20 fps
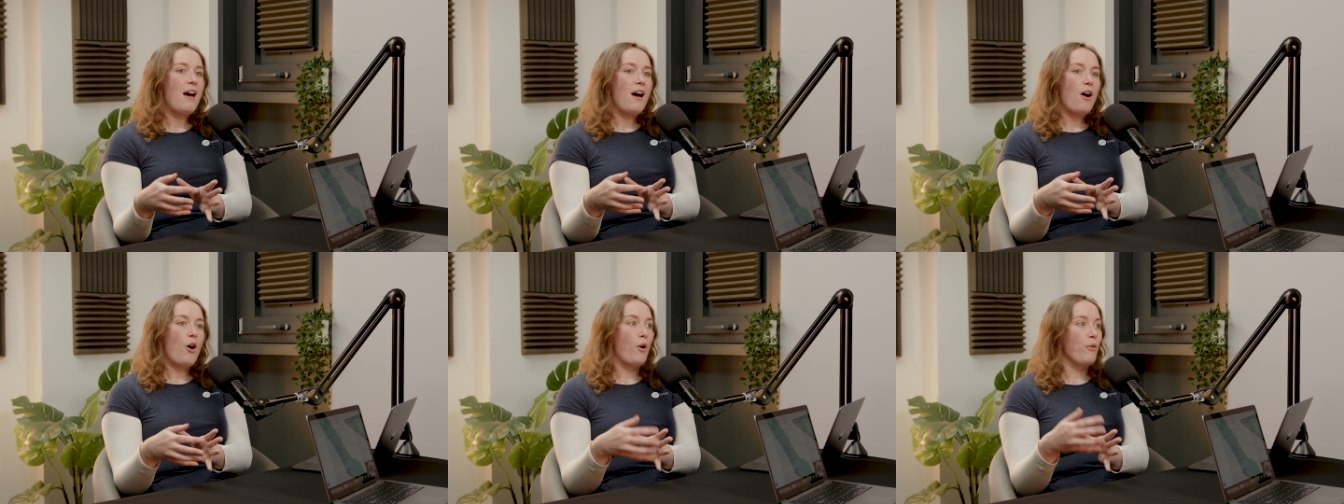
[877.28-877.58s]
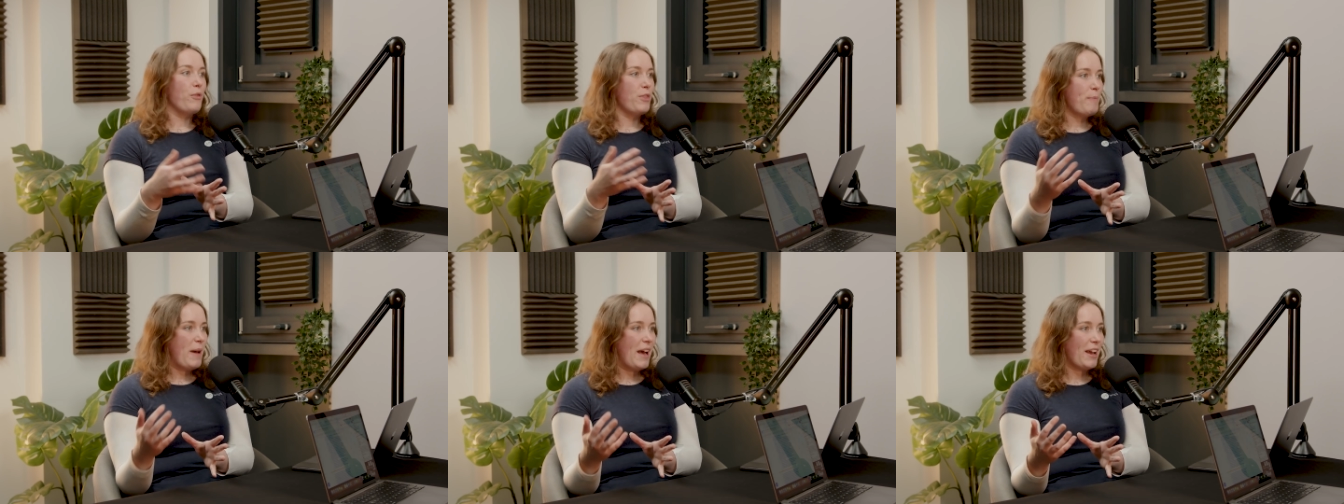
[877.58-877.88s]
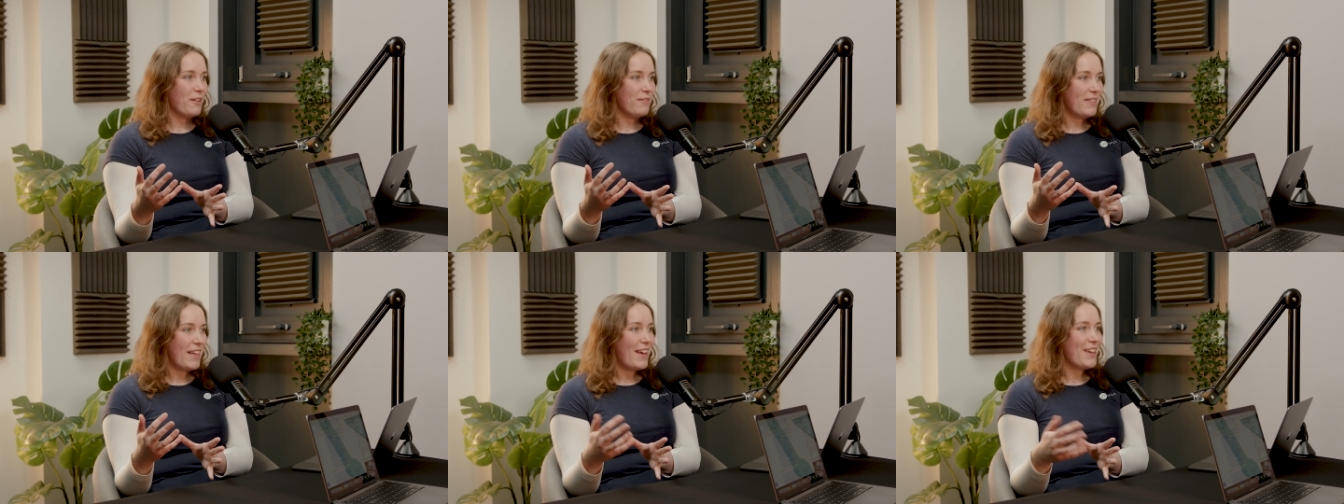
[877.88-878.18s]
Off the
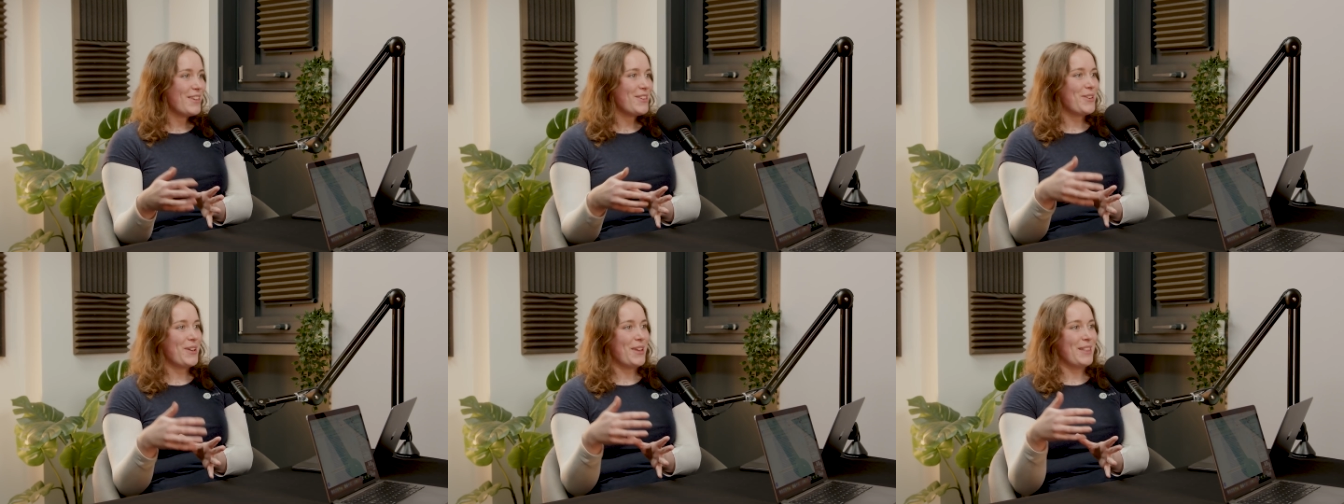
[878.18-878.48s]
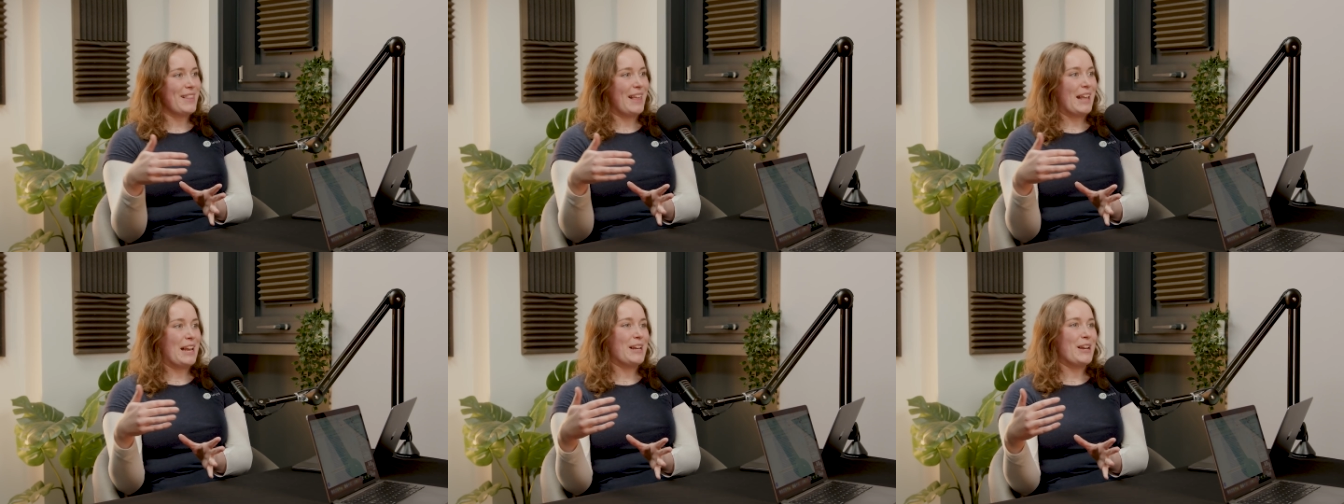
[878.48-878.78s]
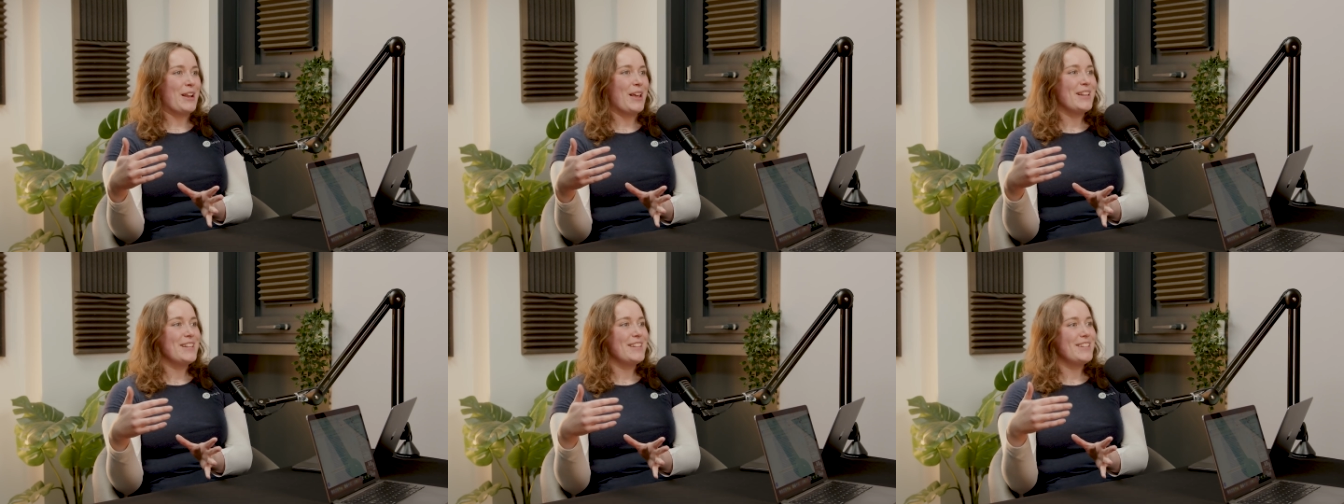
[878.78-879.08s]
back of that, you can
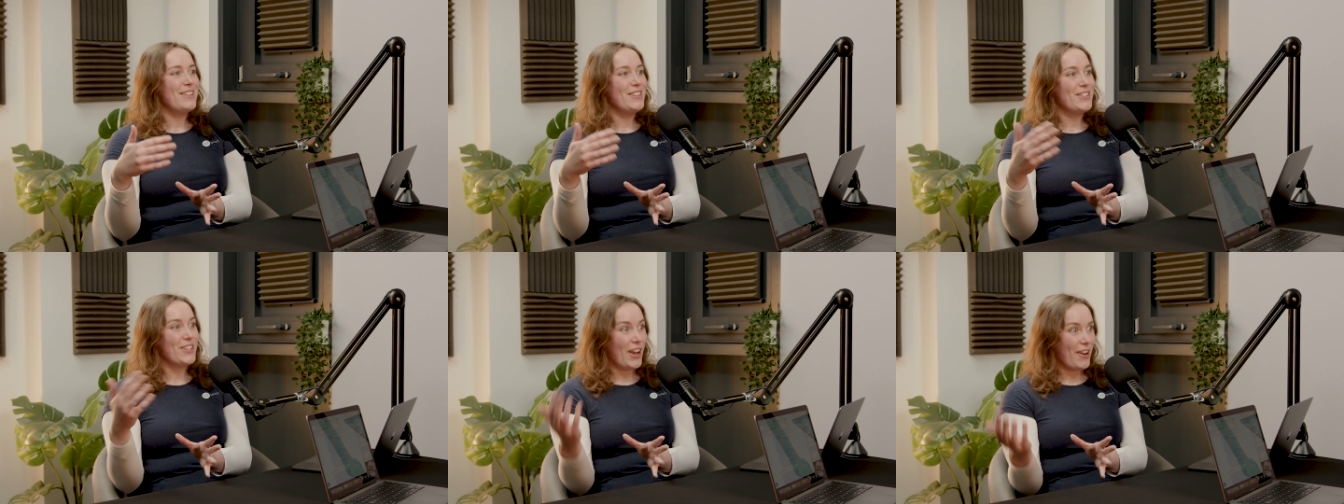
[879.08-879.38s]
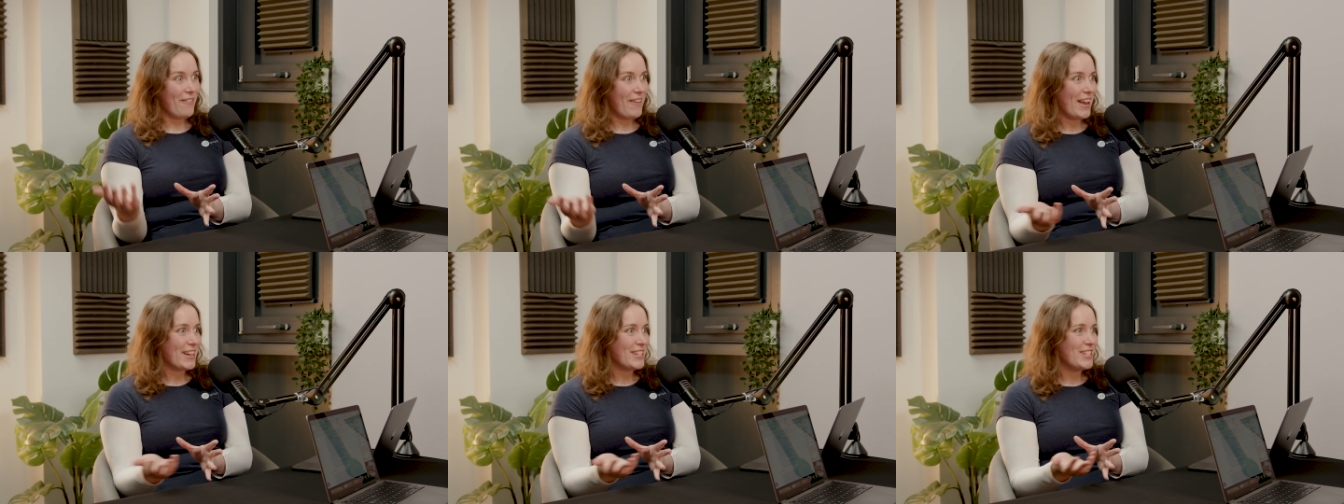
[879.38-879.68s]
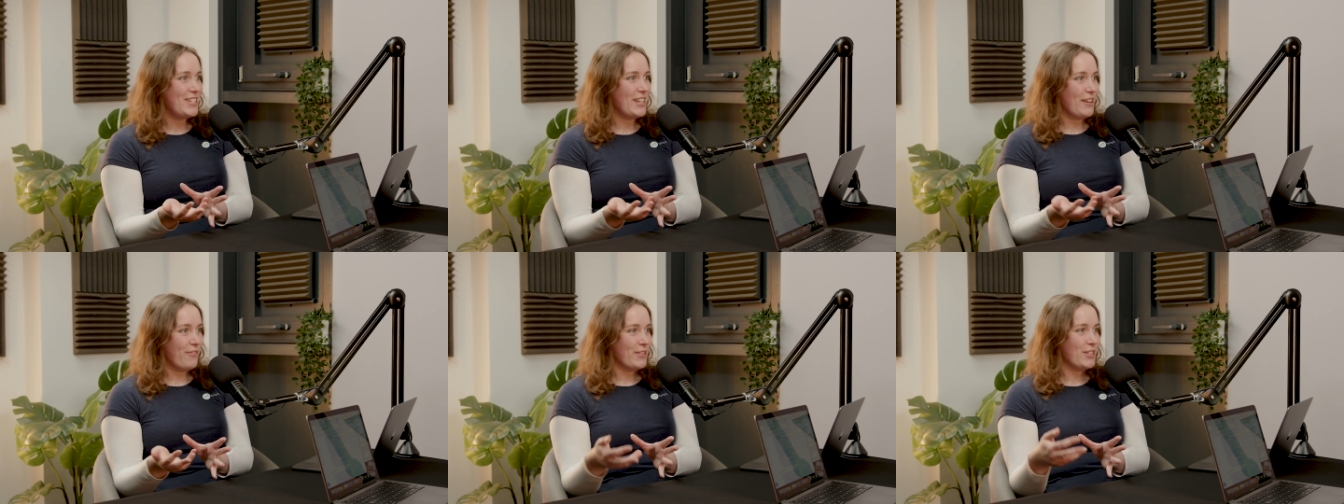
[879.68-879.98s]
then
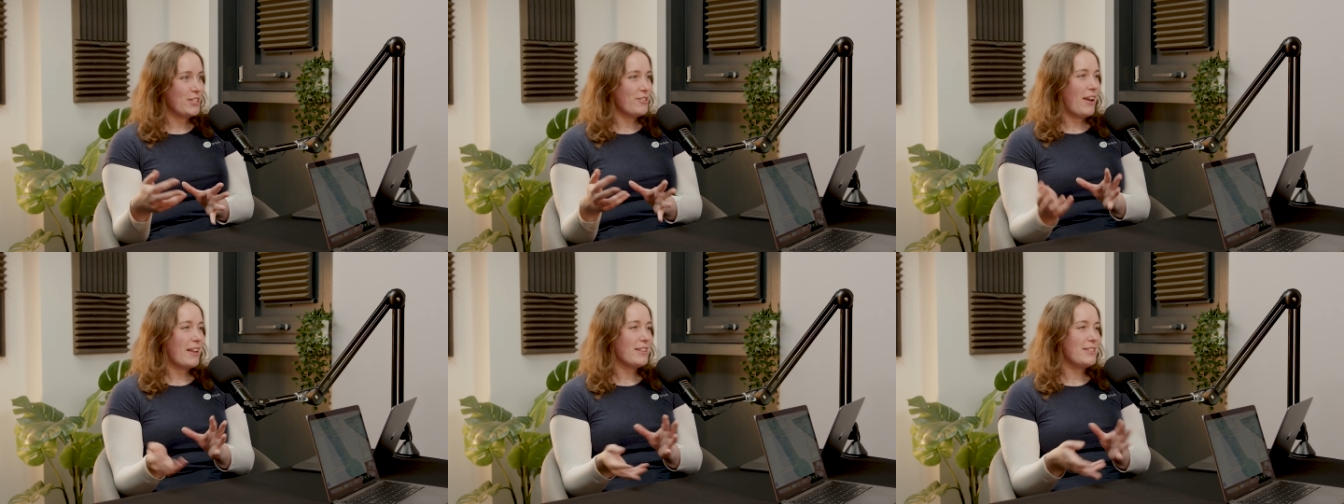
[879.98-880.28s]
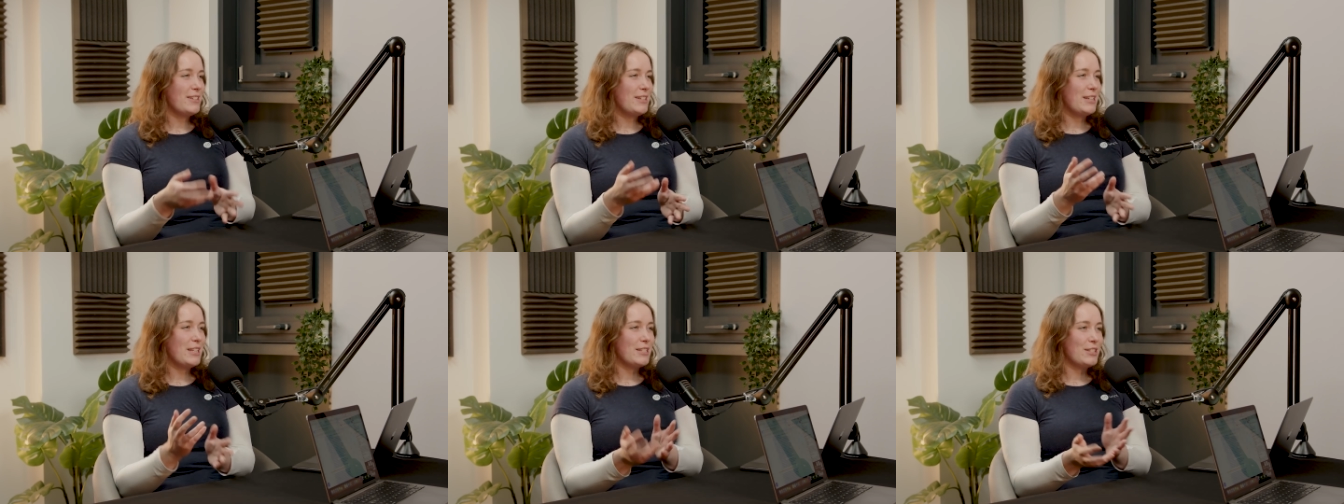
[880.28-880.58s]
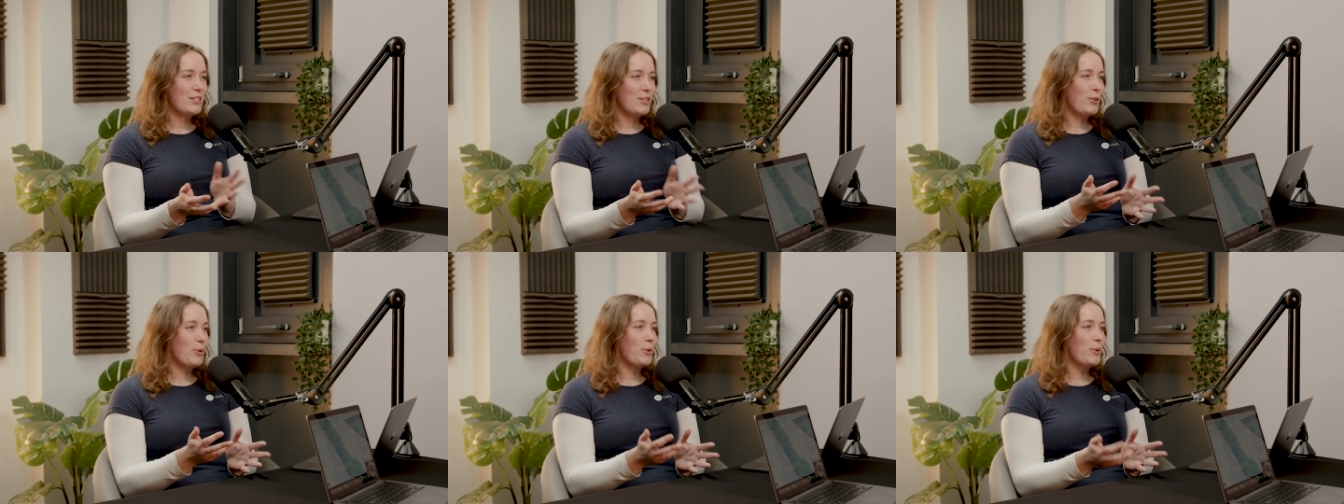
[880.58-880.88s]
direct different strategies
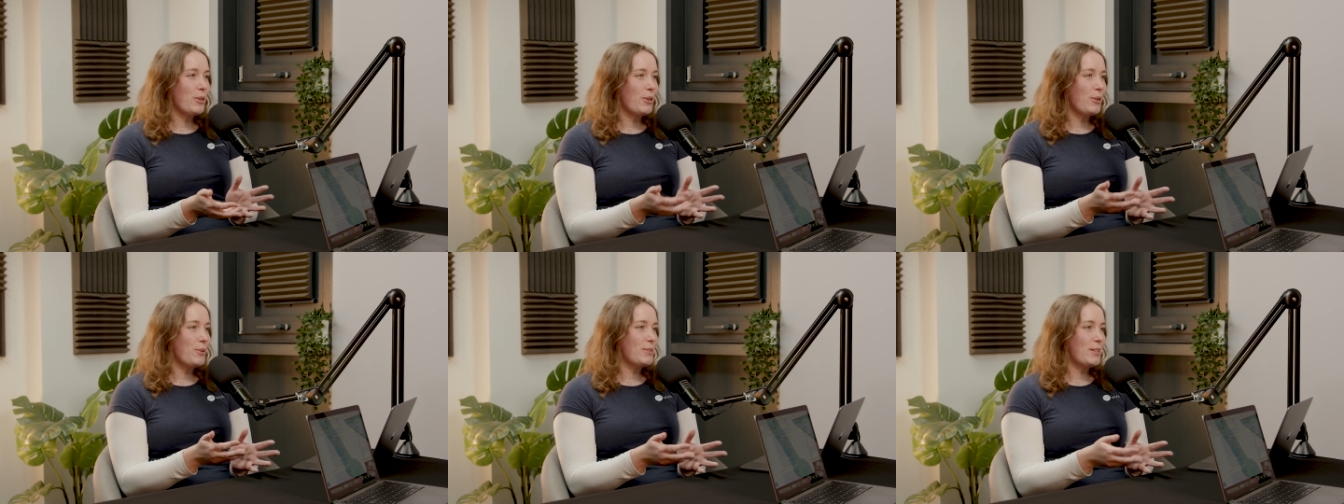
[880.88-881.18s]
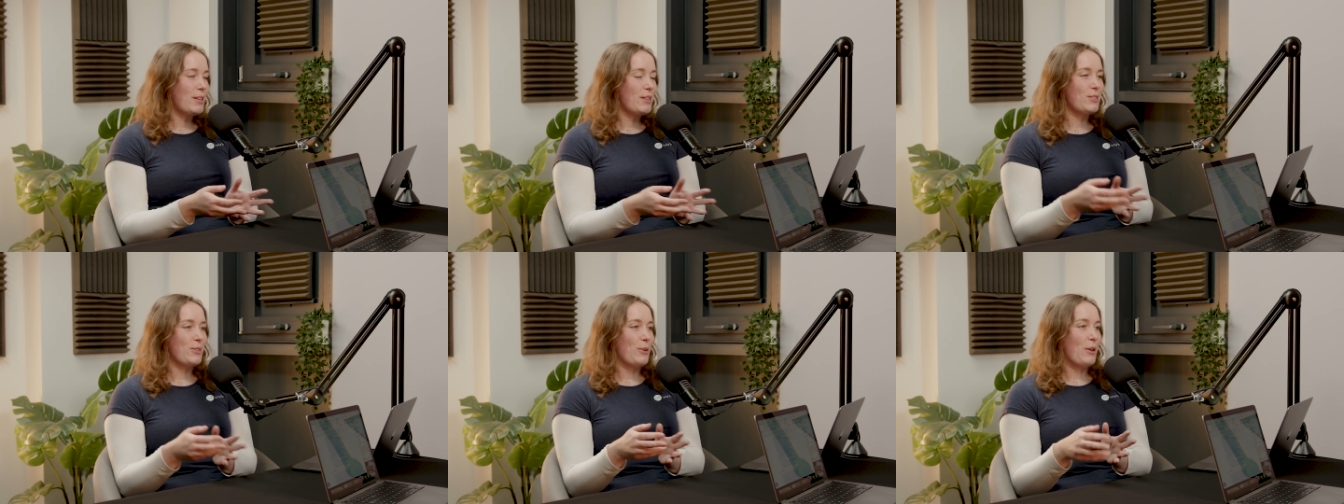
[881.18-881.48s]
to your users.